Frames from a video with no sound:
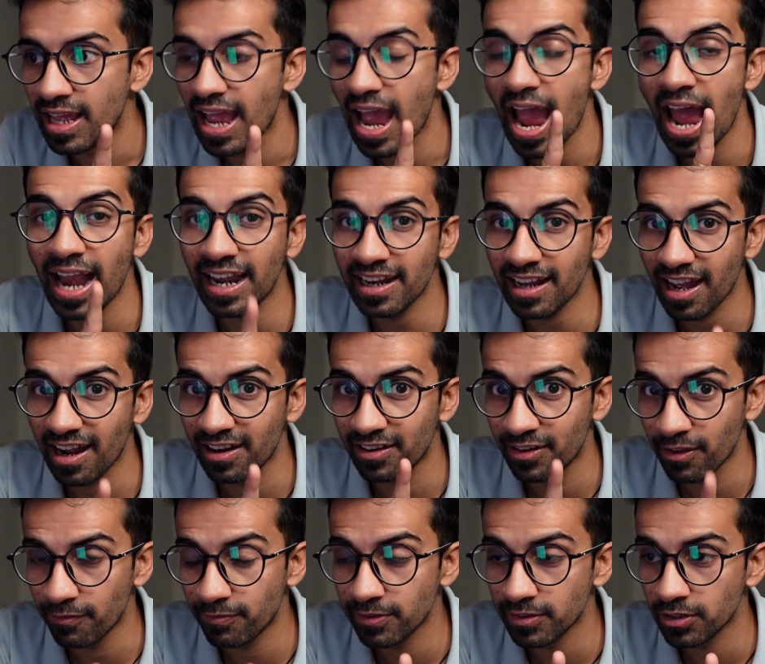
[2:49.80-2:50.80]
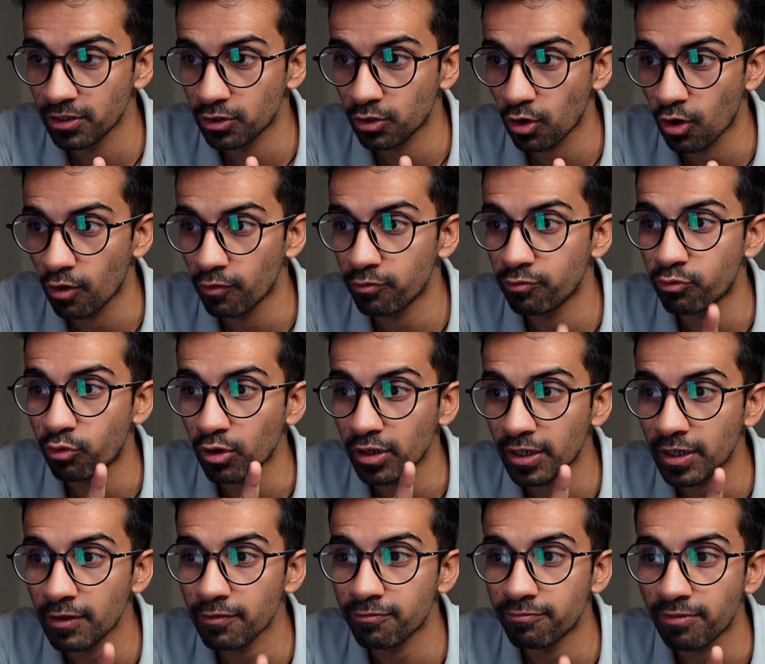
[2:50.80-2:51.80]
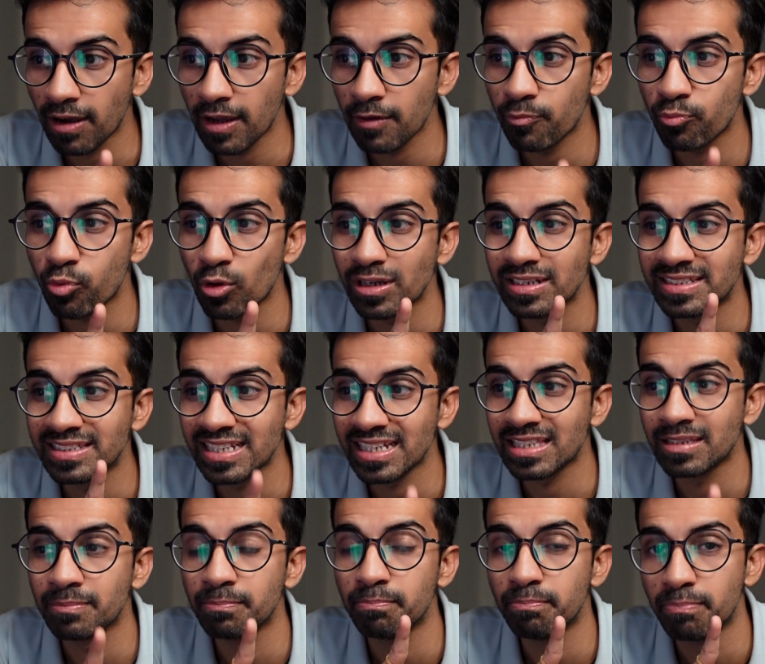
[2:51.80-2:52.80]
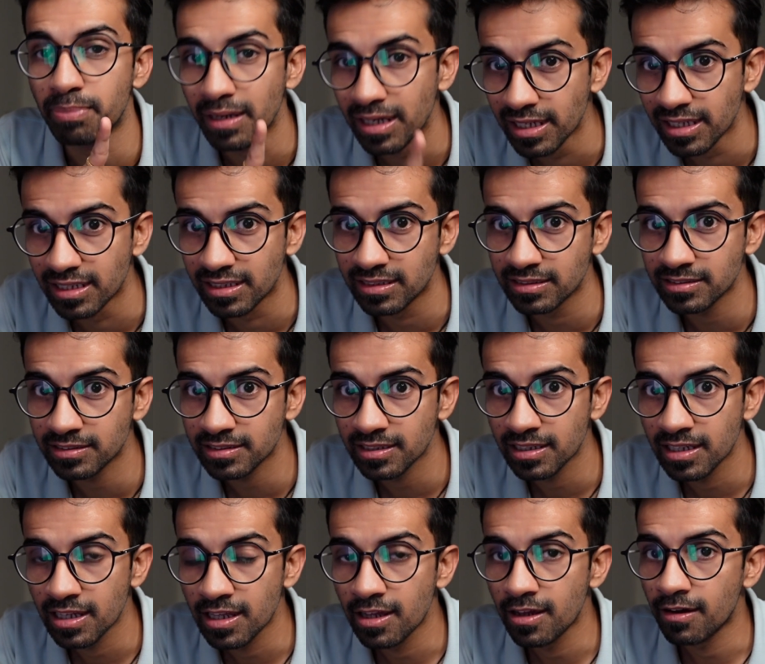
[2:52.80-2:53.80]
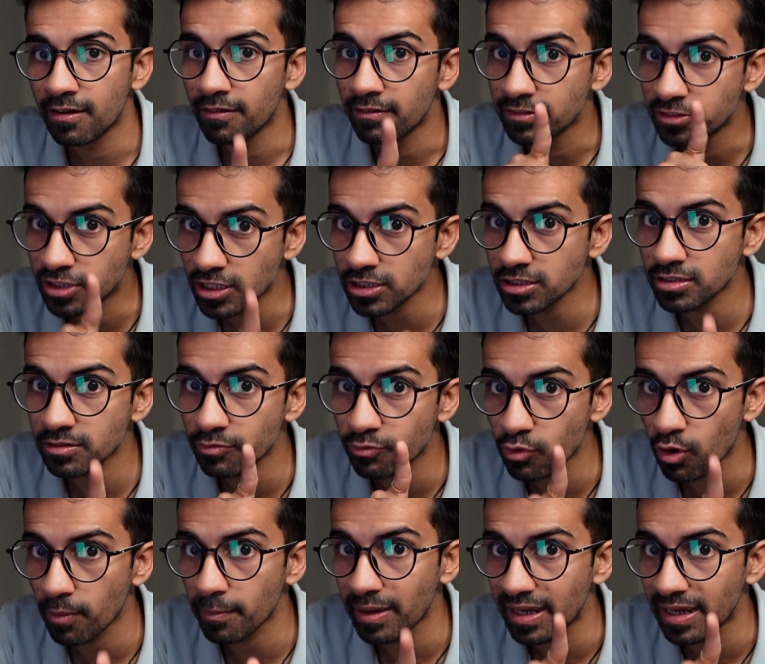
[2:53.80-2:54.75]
and a deficit of 45.6 billions just from